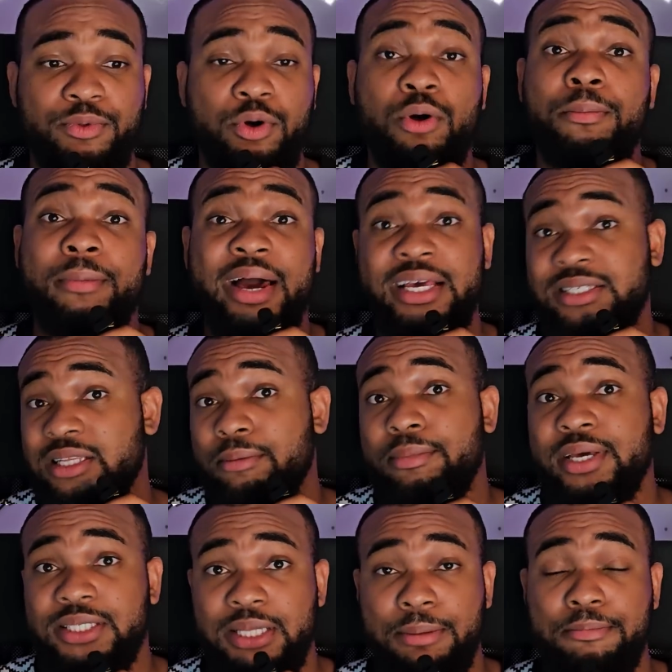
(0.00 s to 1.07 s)
or my
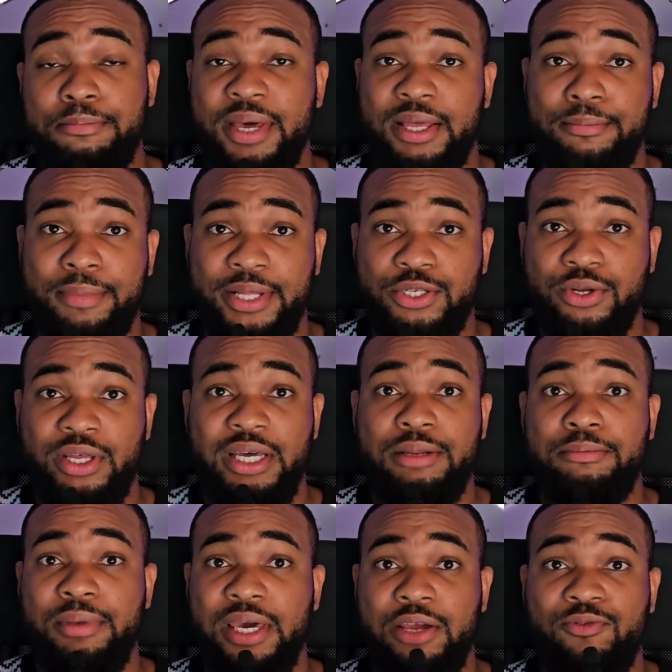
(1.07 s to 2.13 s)
step-by-step method
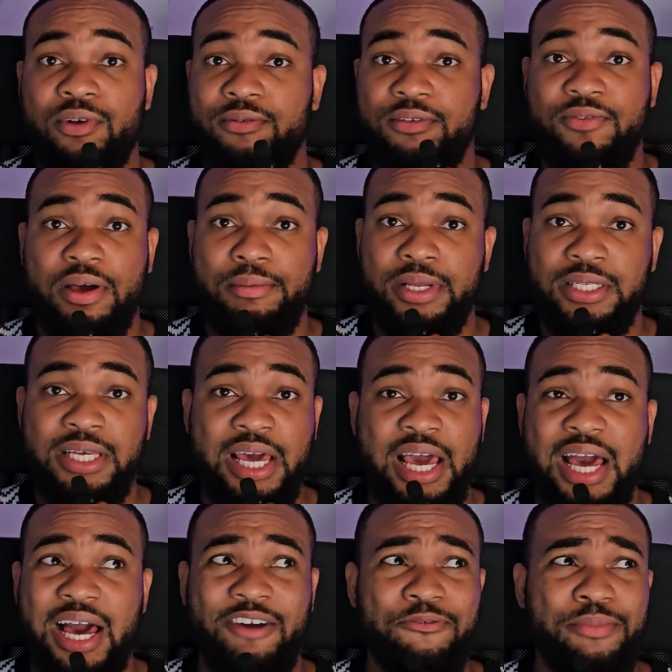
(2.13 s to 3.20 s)
in making Revit families.
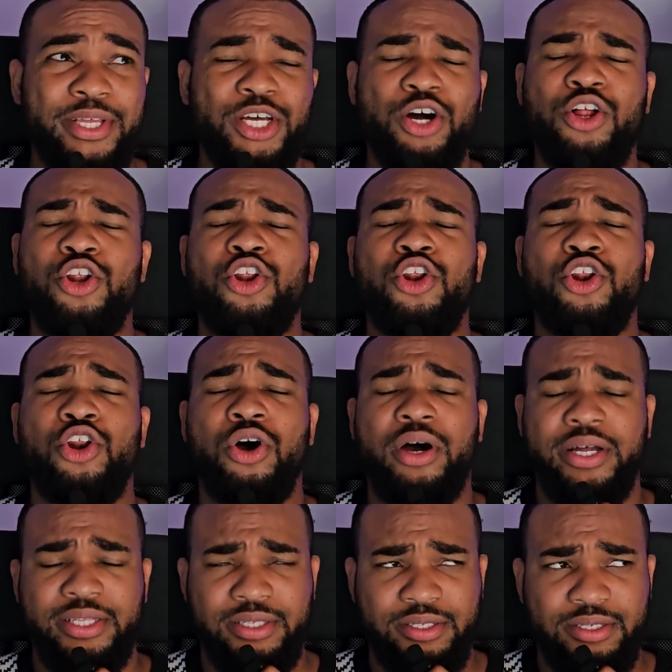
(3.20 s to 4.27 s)
I've made a
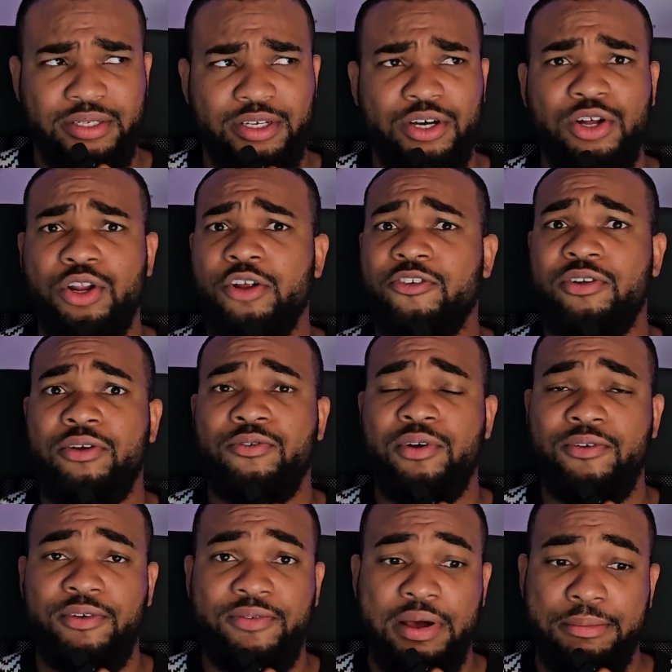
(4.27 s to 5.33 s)
lot of
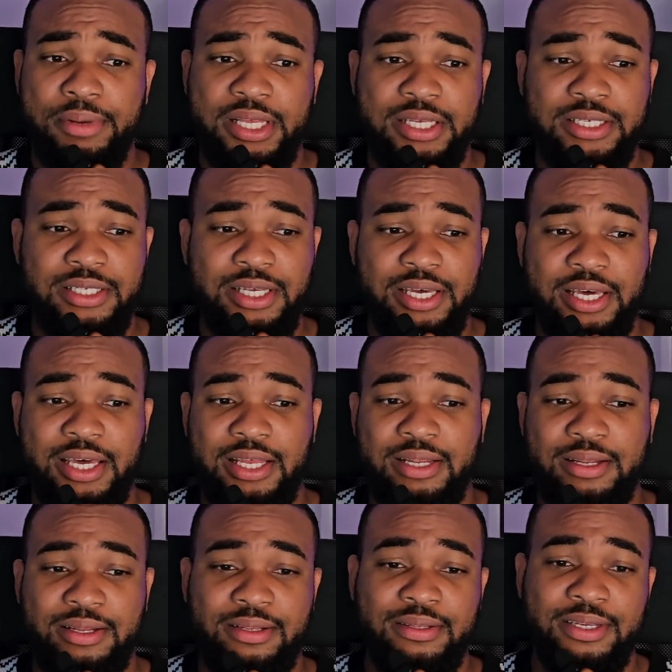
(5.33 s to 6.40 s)
Revit families
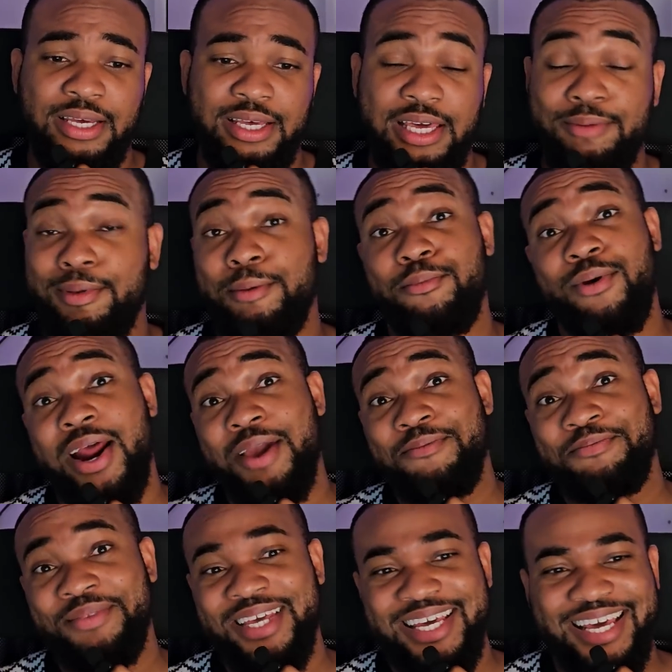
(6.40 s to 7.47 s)
in my prime,
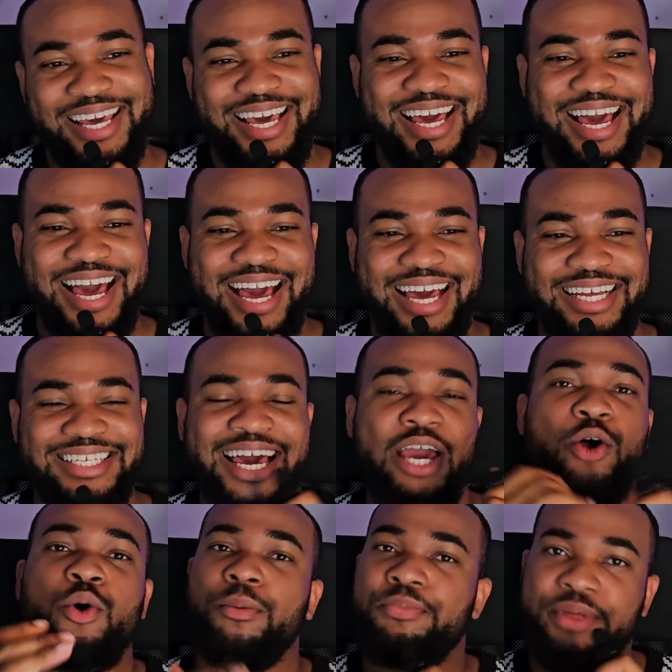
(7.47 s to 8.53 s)
and I
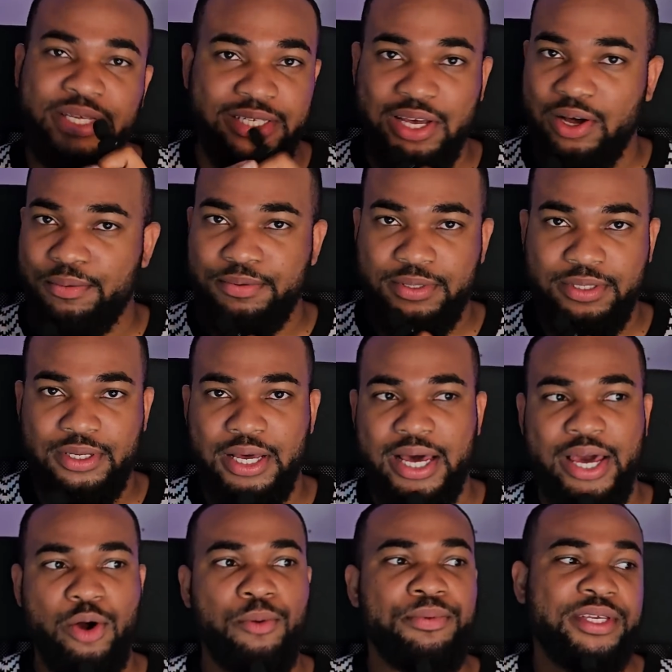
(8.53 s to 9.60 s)
hope this helps. And
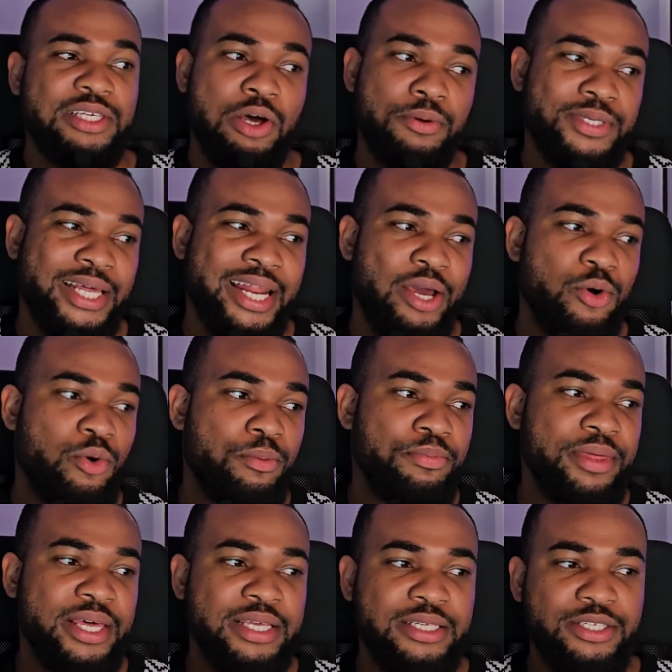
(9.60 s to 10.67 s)
I hope
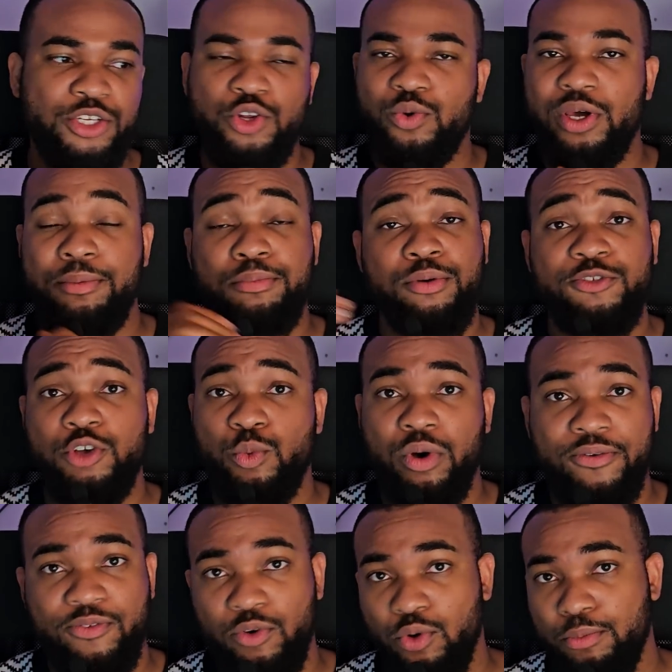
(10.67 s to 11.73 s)
this improves your
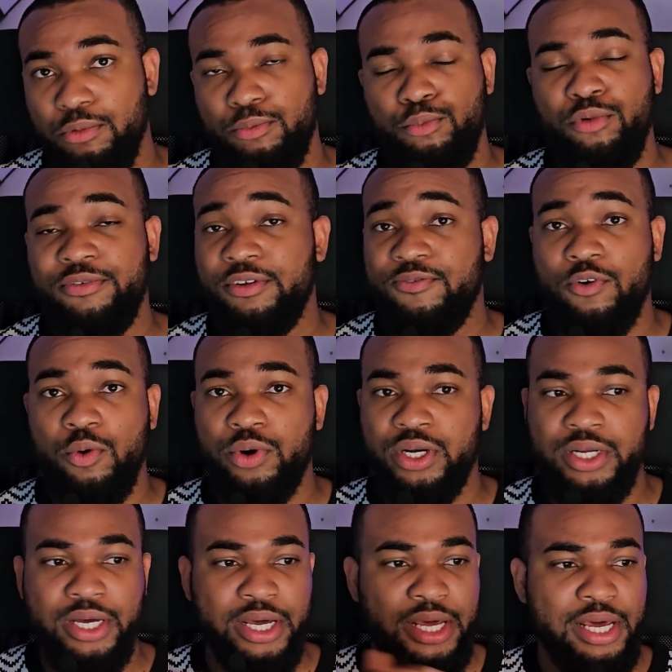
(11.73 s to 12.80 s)
workflow moving
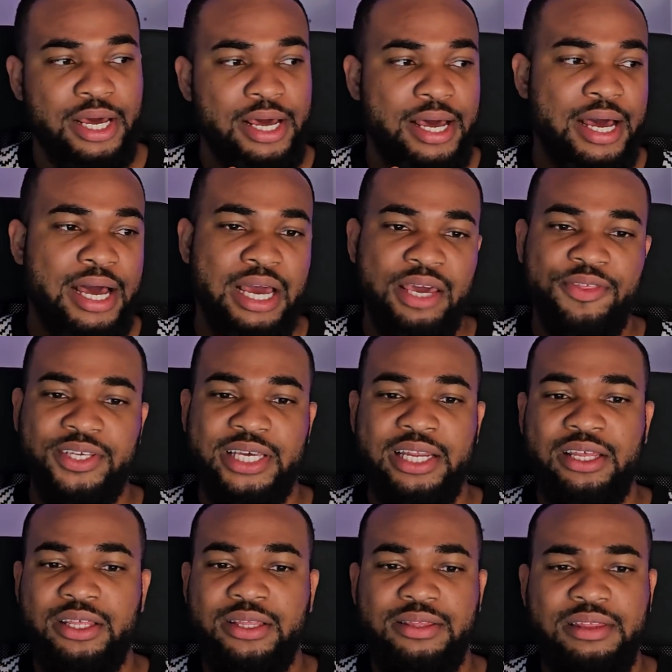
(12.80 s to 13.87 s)
forward. If there's
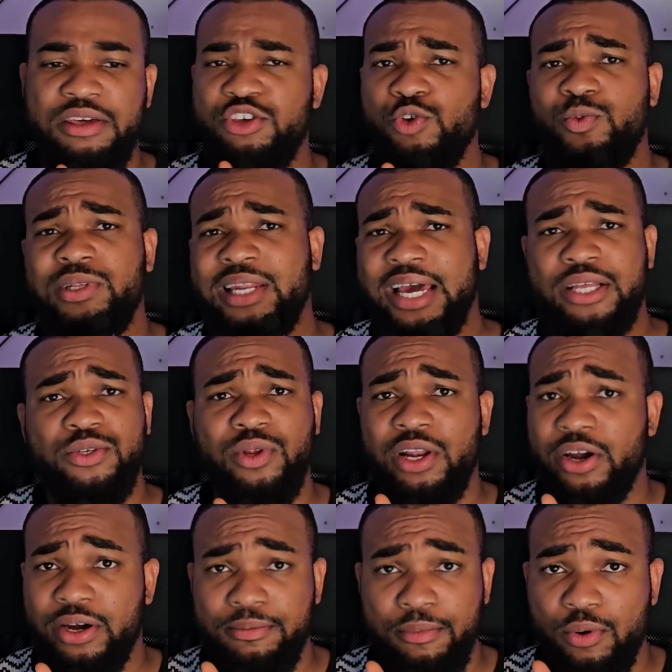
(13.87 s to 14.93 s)
anything you would like to
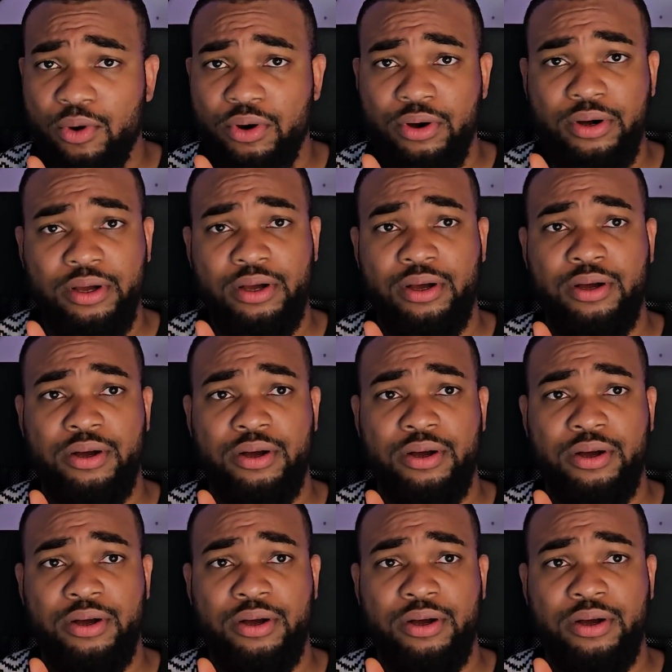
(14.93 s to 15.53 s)
learn more